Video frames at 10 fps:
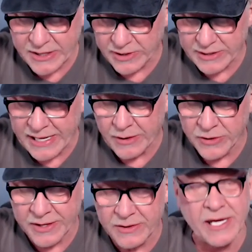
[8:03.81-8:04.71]
The only no,
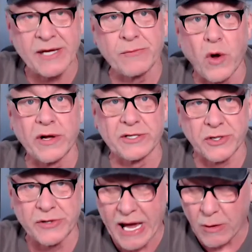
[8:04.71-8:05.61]
the, the Royals
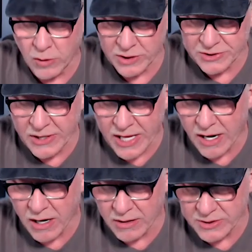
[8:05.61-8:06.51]
are now worse than they are,